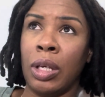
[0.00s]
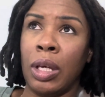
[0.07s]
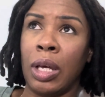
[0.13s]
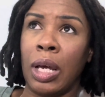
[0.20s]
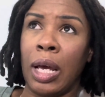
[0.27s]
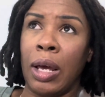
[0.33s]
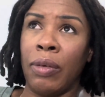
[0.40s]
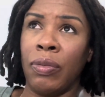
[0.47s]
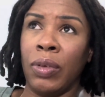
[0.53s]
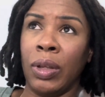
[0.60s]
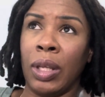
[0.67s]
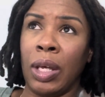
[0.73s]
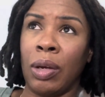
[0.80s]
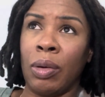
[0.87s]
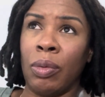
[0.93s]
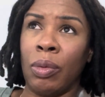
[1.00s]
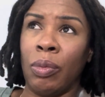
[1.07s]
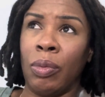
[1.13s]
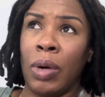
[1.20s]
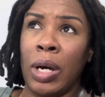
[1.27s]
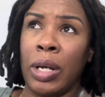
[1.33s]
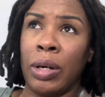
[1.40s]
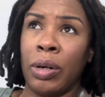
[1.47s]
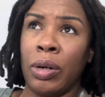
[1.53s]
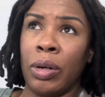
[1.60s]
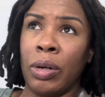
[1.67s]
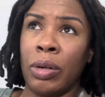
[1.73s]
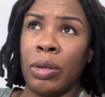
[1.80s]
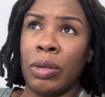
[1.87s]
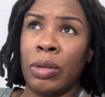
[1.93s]
I feel like
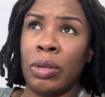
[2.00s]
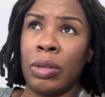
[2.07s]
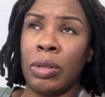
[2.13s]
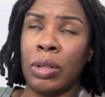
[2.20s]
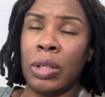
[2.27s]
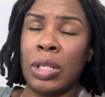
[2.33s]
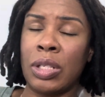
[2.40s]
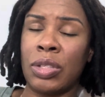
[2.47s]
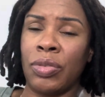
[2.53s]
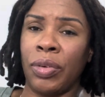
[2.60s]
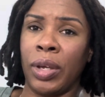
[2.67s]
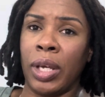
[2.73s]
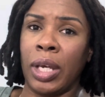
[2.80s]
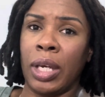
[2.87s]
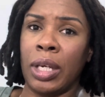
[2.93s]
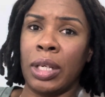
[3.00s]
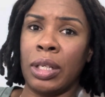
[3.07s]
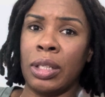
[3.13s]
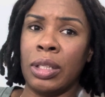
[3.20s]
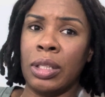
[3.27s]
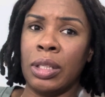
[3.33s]
water is fine.